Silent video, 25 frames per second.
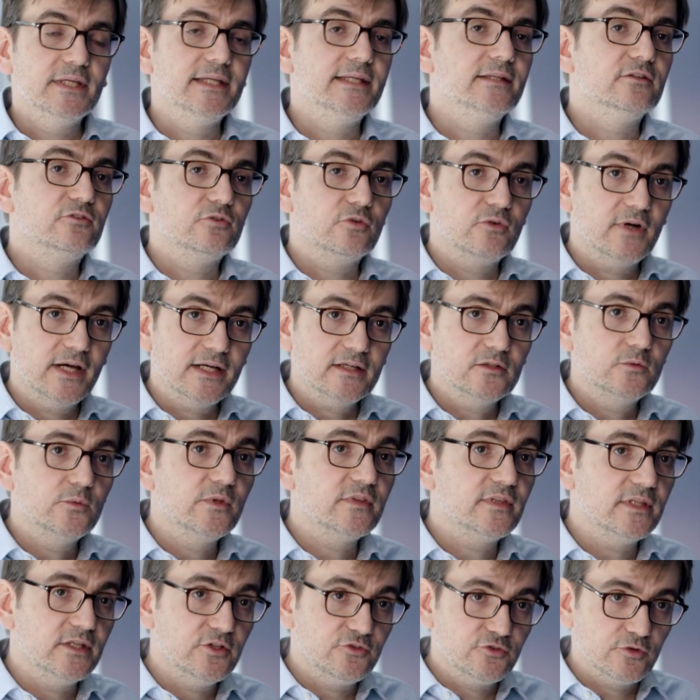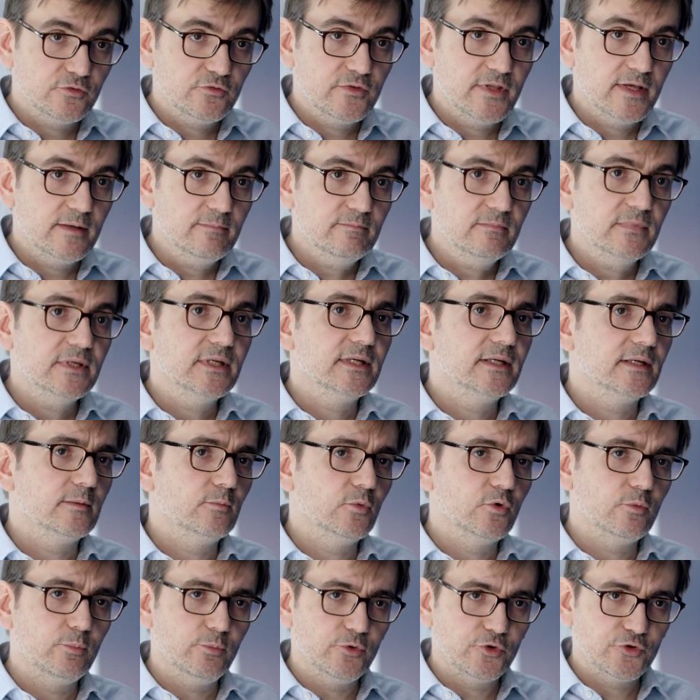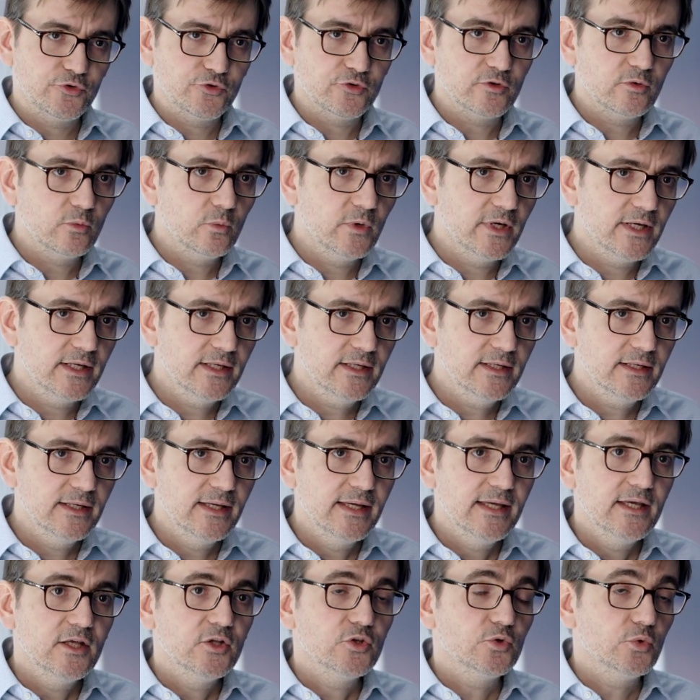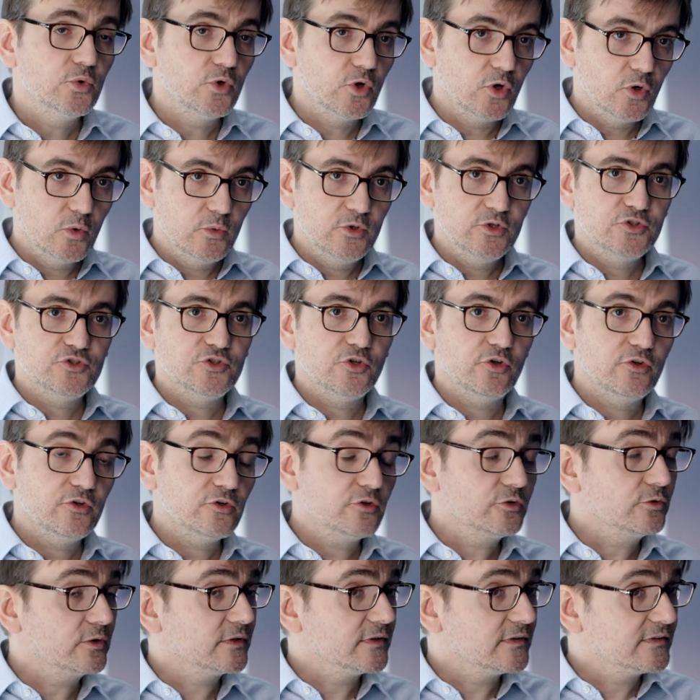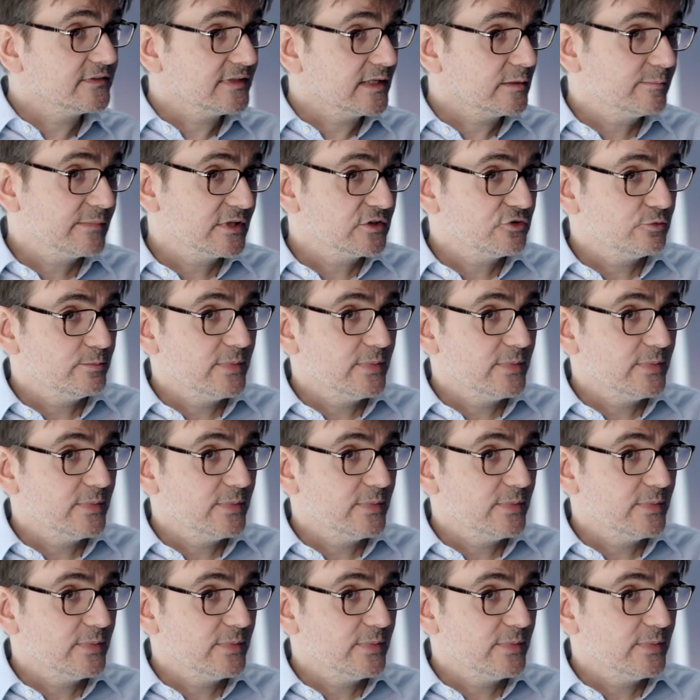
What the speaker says: interact with each of them in a more personal way, to know each other, to understand much